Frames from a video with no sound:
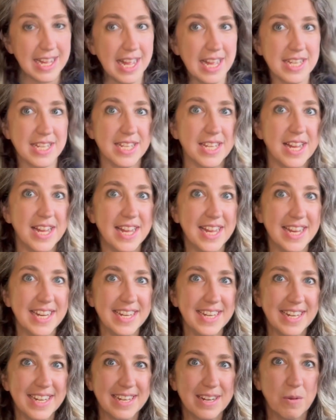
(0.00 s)

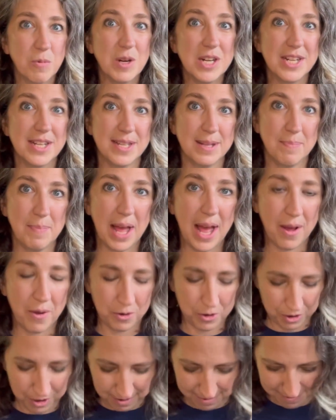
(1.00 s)
san, which is a
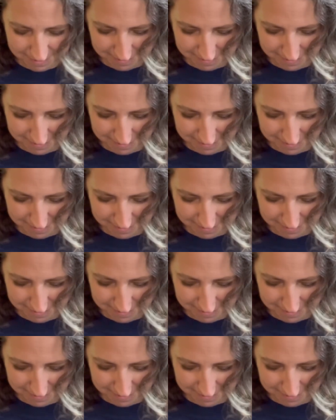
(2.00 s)
powder.